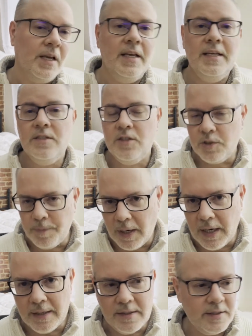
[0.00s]
he's the
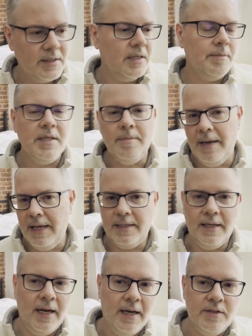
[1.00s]
spy. This is going to be the
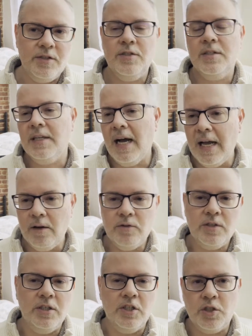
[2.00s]
bad guy. This is the guy
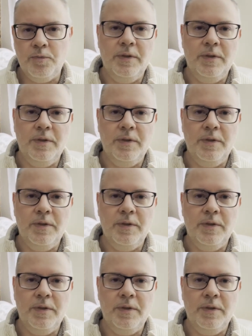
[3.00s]
who's going to just